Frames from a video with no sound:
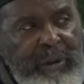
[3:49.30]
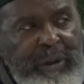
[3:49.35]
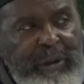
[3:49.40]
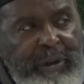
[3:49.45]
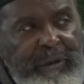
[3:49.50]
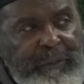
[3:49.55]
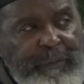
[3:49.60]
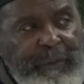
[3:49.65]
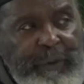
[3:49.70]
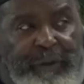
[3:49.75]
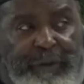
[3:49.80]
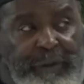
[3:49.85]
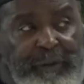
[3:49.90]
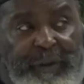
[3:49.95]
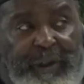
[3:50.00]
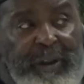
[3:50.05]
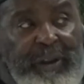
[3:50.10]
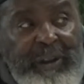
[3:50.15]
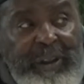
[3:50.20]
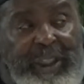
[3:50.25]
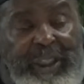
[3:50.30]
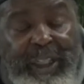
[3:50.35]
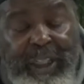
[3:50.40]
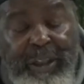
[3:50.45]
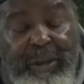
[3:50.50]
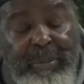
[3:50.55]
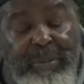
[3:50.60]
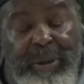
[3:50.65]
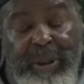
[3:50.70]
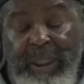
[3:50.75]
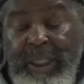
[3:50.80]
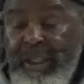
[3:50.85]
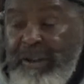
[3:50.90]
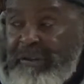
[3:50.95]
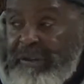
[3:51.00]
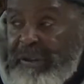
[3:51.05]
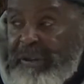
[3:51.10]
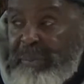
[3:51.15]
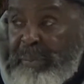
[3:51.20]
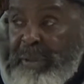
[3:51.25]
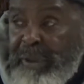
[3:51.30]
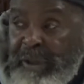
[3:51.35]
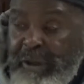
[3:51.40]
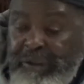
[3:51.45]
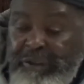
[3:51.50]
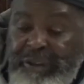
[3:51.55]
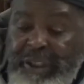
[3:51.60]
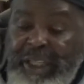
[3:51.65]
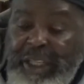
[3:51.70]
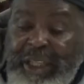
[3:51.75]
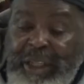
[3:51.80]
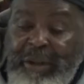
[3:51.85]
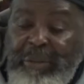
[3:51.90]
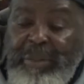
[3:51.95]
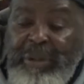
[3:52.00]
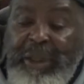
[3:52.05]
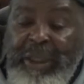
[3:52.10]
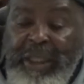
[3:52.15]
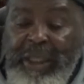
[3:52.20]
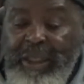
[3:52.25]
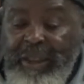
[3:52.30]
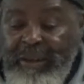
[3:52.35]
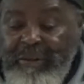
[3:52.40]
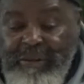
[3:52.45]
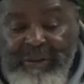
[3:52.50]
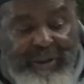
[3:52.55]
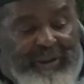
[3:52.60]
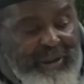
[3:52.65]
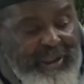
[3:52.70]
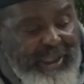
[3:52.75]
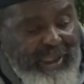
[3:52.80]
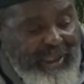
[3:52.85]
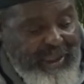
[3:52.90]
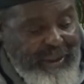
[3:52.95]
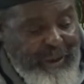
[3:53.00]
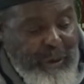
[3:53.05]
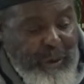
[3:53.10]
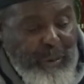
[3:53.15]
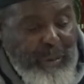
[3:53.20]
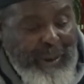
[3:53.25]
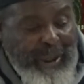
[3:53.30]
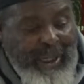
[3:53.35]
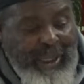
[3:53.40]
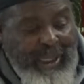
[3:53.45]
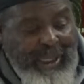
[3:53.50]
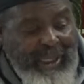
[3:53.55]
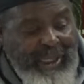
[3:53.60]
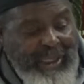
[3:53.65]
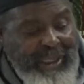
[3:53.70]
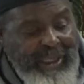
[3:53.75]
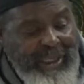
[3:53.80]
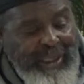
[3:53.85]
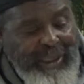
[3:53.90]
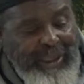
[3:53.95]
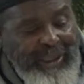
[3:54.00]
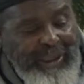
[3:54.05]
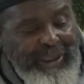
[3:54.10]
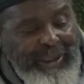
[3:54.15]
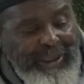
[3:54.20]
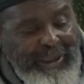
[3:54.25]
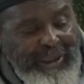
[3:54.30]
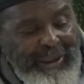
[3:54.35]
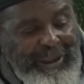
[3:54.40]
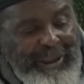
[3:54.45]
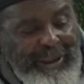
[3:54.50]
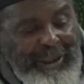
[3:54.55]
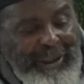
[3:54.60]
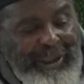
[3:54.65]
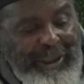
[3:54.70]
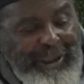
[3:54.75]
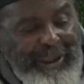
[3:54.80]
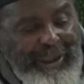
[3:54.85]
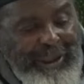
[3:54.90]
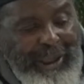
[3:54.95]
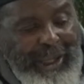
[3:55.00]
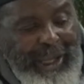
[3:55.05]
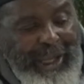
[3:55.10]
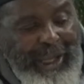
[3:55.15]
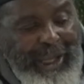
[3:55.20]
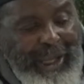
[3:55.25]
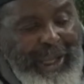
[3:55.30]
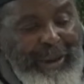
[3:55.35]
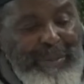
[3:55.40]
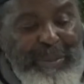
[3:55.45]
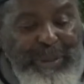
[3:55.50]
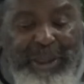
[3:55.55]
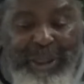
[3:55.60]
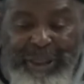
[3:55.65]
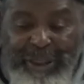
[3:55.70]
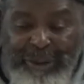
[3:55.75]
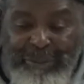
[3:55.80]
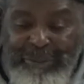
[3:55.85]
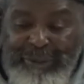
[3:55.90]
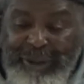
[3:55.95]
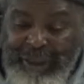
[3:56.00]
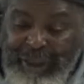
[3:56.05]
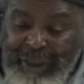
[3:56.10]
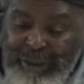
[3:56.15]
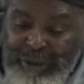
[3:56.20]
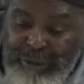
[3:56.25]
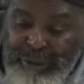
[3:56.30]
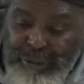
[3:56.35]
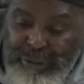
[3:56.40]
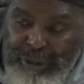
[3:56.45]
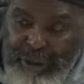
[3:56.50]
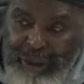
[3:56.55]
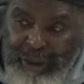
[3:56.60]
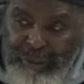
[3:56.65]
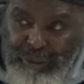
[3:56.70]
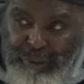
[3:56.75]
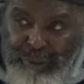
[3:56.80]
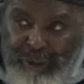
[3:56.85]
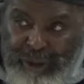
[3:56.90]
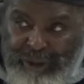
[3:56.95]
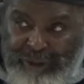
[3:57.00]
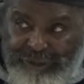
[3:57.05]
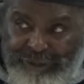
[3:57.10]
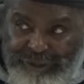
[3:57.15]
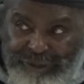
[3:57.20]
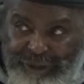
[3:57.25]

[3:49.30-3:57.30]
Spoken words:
first of all, they didn't believe it, because they didn't believe that nobody, I'm telling you, they watched